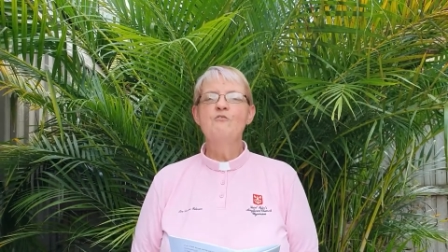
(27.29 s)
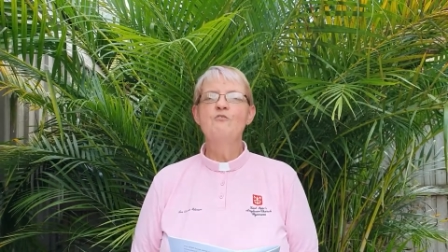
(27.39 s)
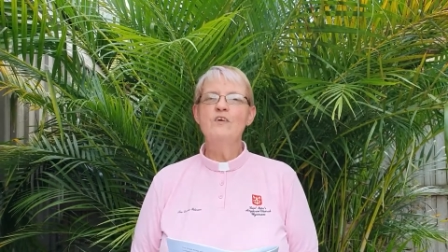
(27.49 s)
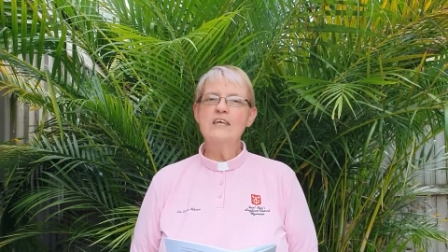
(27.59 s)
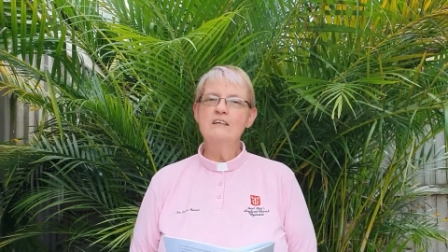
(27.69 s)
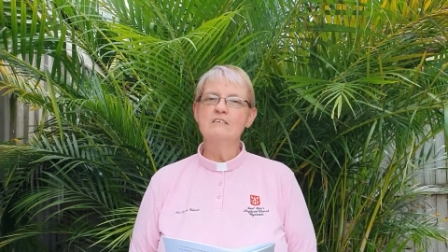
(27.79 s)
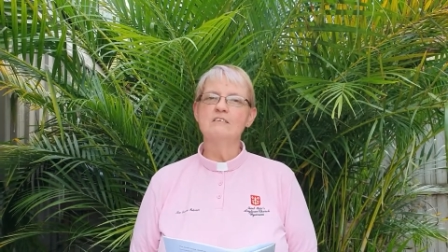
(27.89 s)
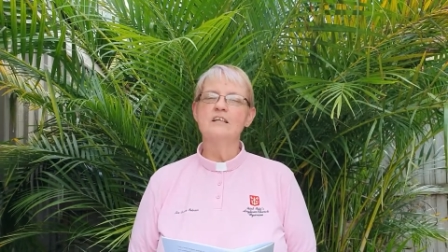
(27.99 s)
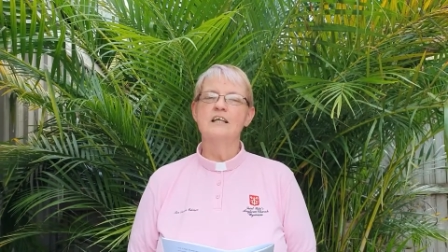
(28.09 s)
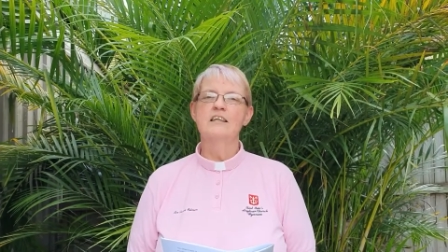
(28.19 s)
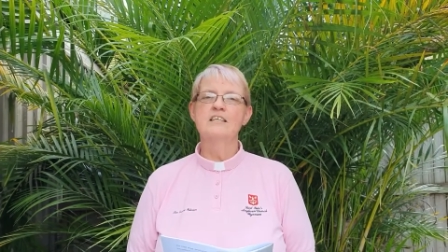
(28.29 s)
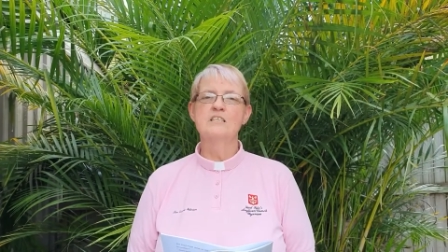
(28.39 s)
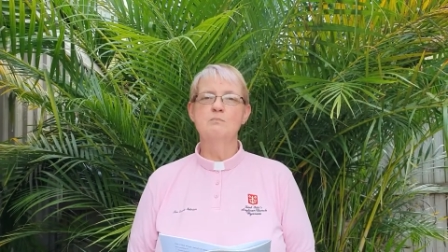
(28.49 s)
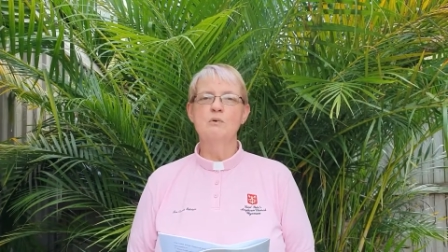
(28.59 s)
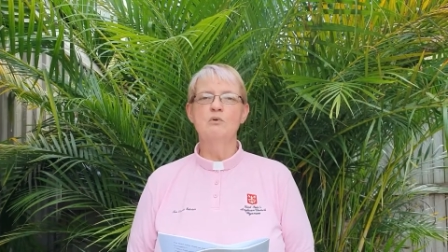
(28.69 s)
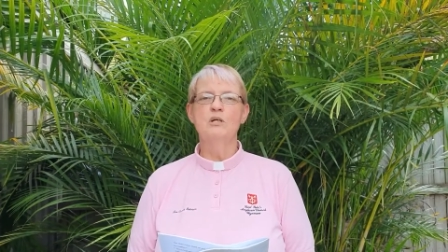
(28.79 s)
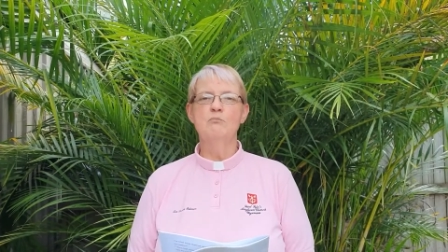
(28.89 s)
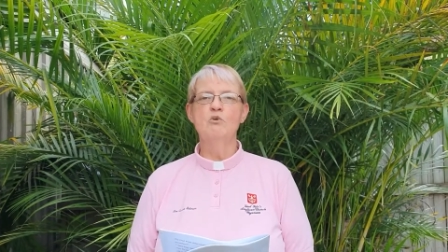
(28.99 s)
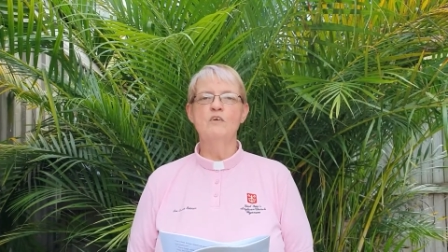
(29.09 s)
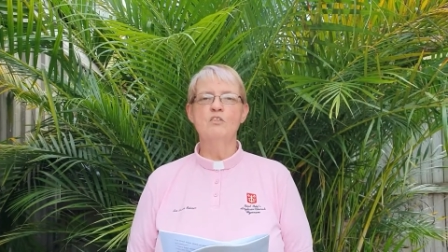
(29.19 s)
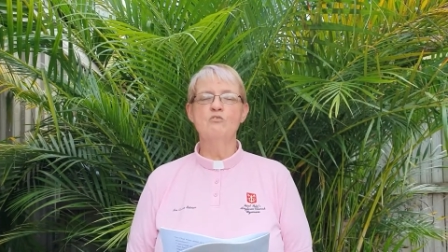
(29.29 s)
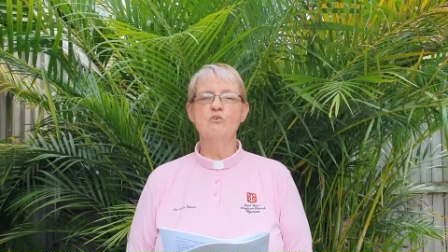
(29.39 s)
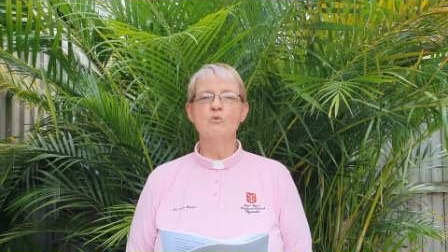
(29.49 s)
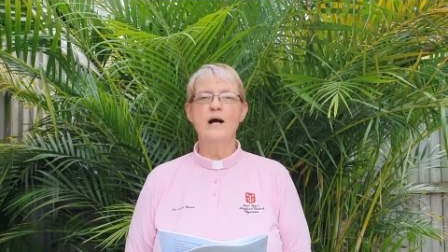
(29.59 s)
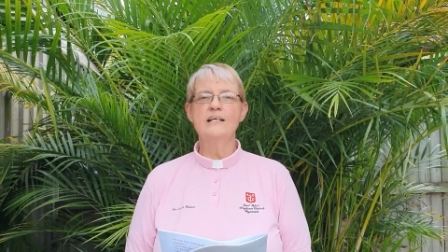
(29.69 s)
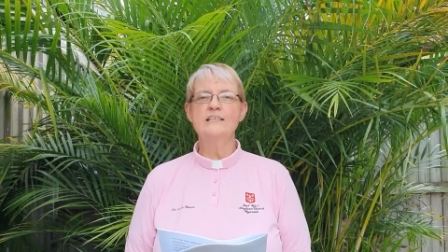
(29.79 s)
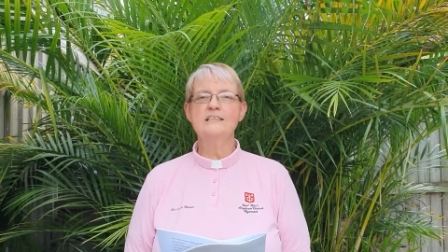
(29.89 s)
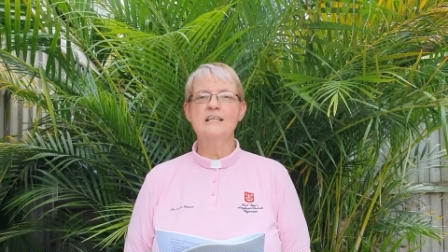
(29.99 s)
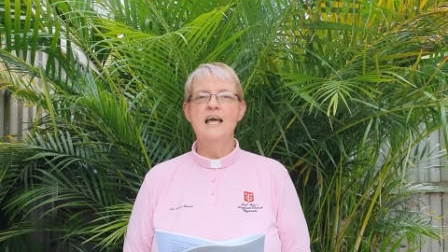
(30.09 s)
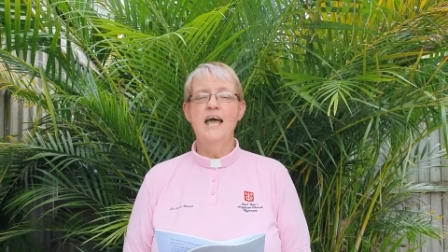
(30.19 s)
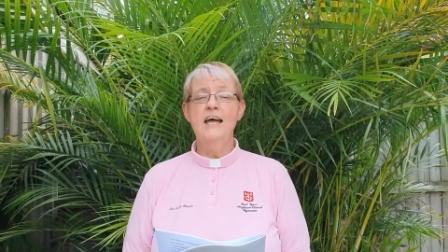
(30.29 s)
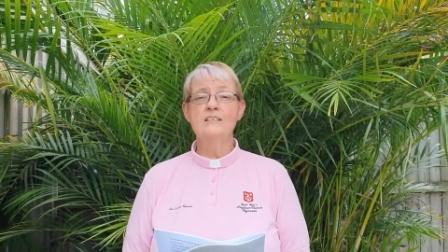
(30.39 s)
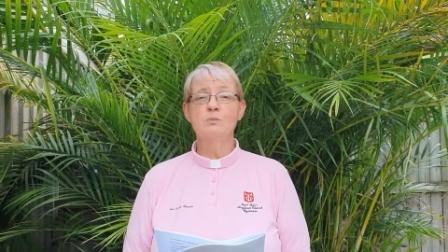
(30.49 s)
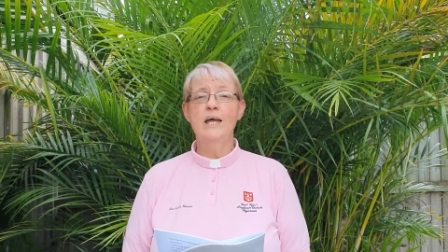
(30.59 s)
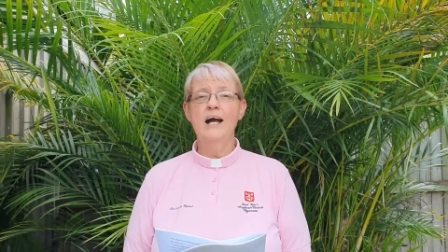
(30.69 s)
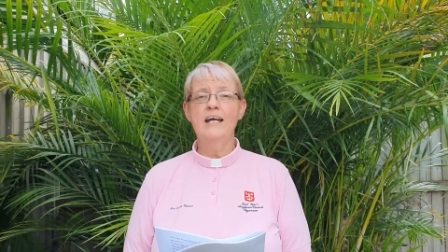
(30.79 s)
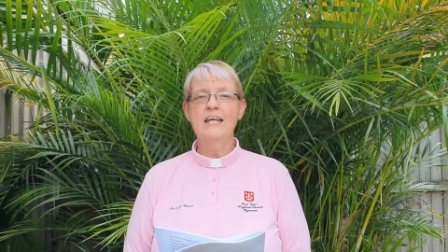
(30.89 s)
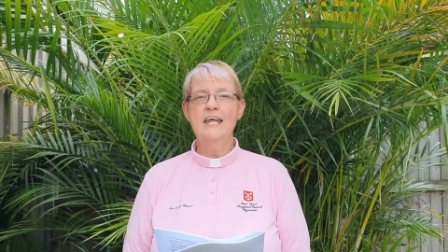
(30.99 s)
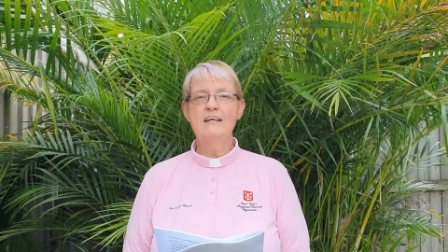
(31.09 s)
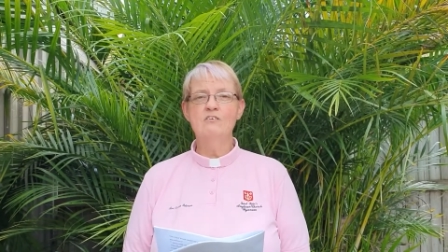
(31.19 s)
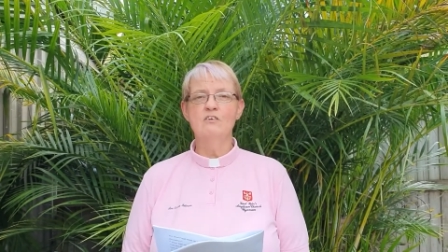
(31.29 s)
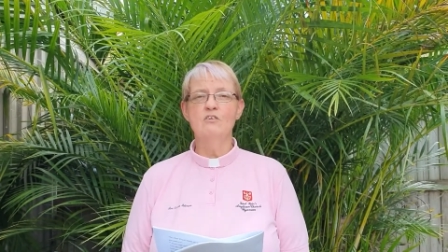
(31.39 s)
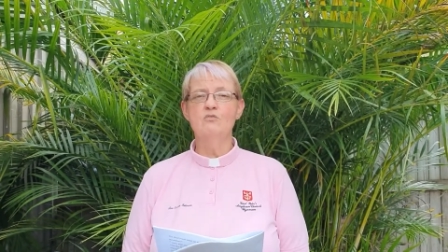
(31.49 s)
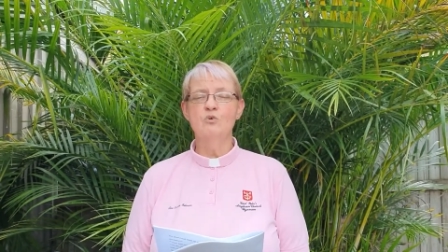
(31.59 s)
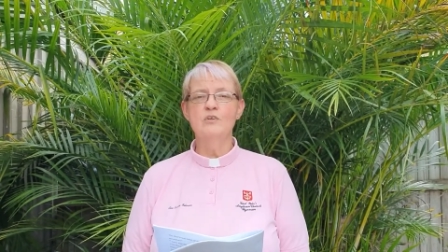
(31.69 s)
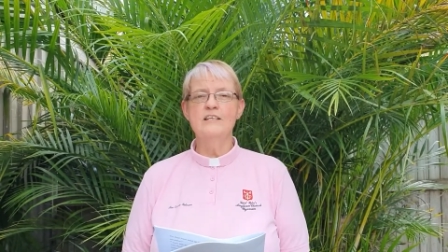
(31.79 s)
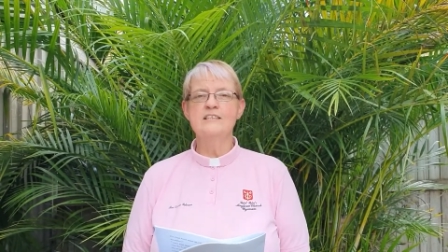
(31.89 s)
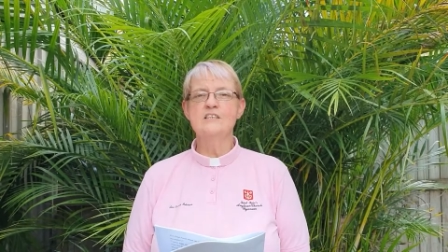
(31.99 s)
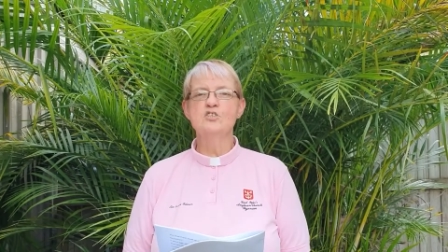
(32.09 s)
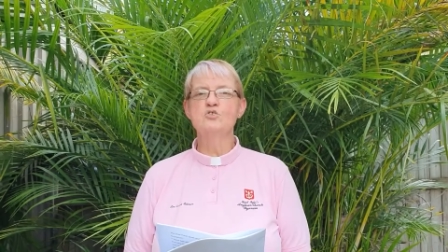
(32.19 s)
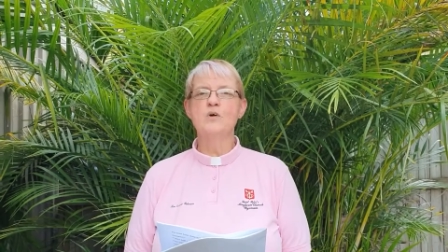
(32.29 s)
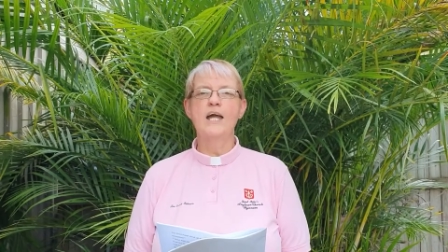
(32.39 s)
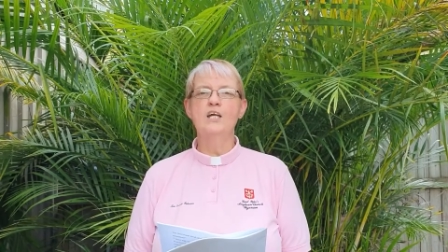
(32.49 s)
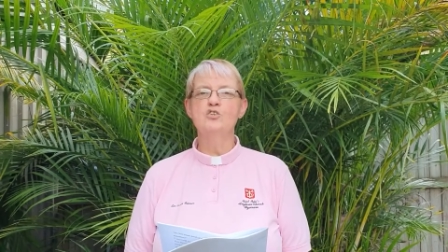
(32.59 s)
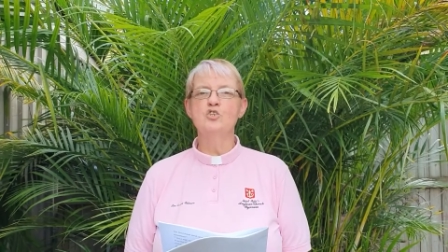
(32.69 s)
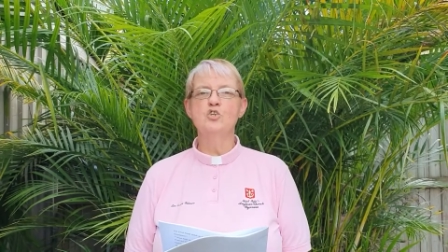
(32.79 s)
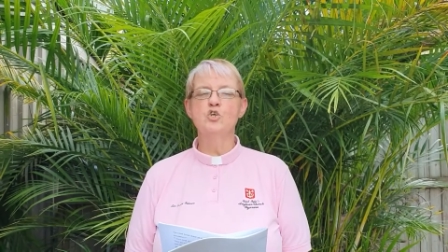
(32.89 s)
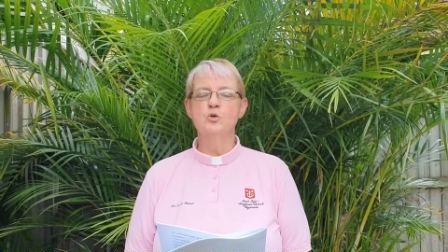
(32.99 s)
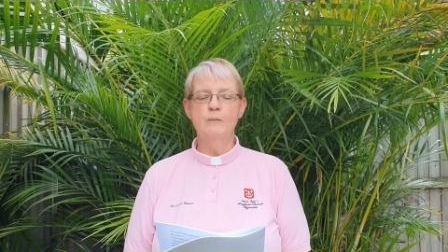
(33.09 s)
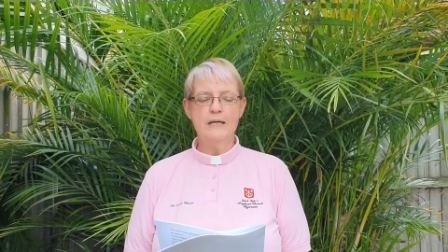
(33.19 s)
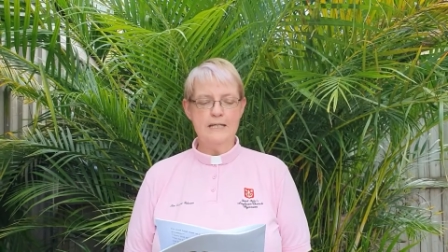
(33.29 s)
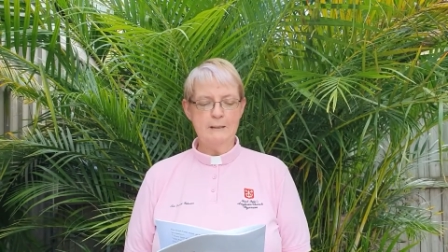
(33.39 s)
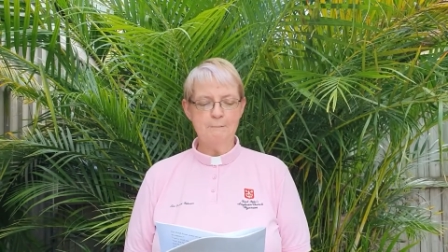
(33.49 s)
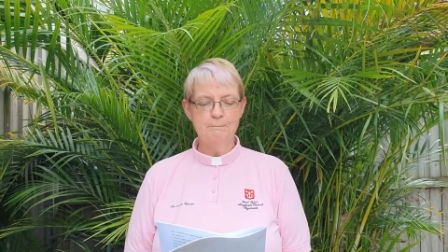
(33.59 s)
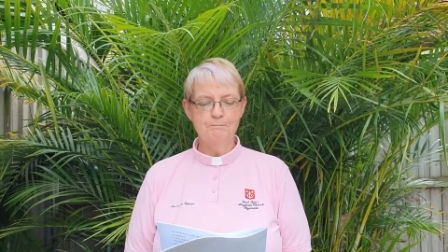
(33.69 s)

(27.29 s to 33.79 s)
feel the spirit moving through us as we are connected through this strange new medium.